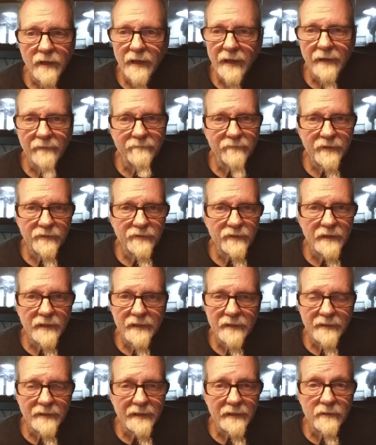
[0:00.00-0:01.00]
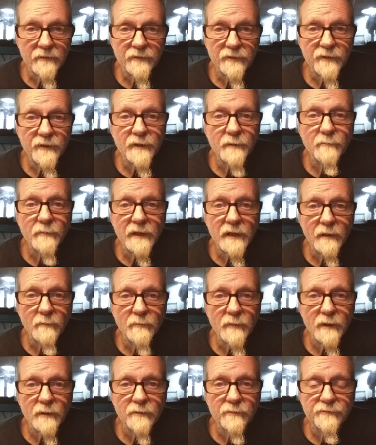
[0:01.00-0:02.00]
everything down to the bare
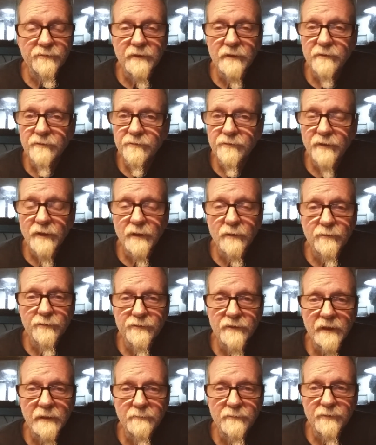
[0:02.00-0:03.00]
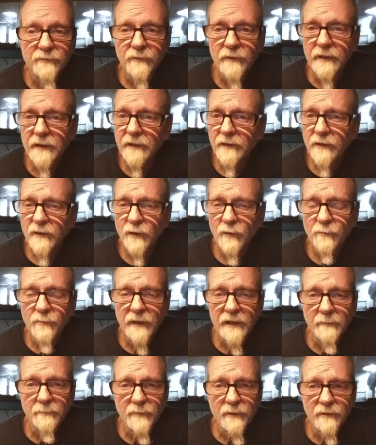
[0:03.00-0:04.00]
bones. There's no substrate, no
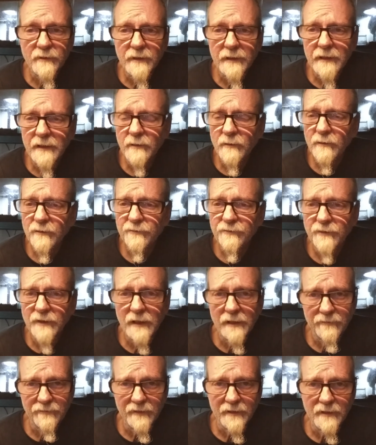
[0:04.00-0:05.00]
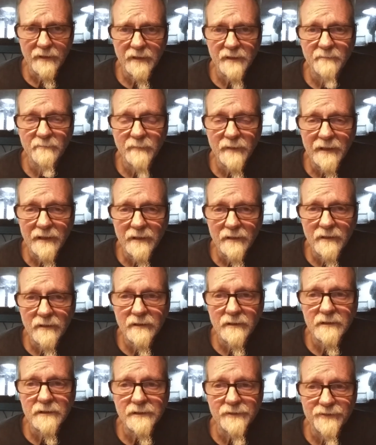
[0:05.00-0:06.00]
paper towels, nothing. The
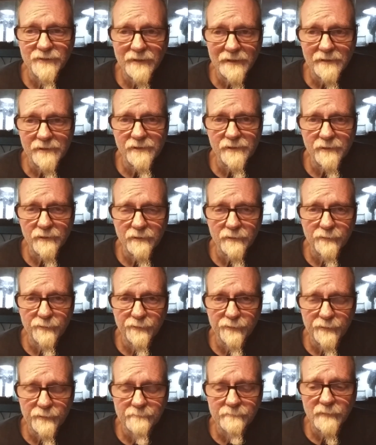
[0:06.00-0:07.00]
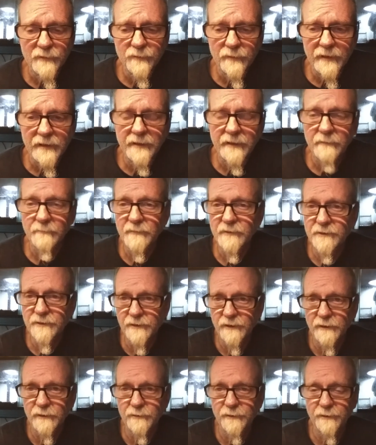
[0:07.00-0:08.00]
bare essentials. Okay, I'm going to
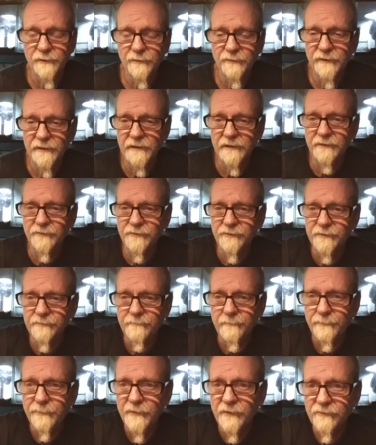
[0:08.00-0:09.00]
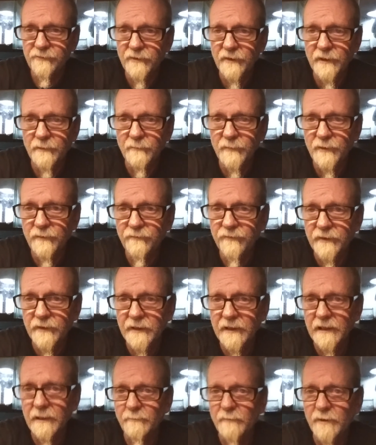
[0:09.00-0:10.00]
show you this. I'm just going to move the
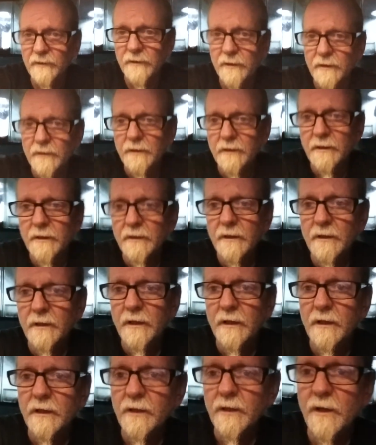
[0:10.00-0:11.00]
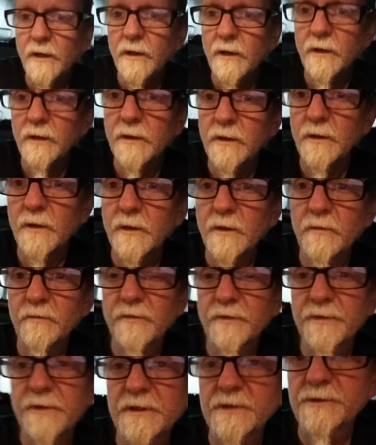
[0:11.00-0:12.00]
camera along
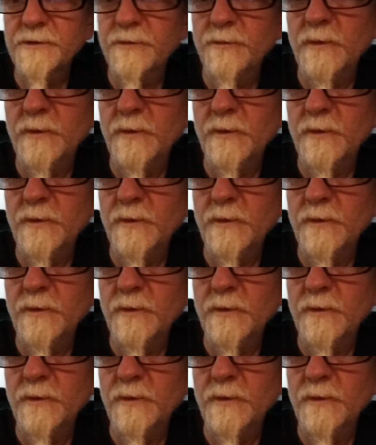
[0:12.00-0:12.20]
over this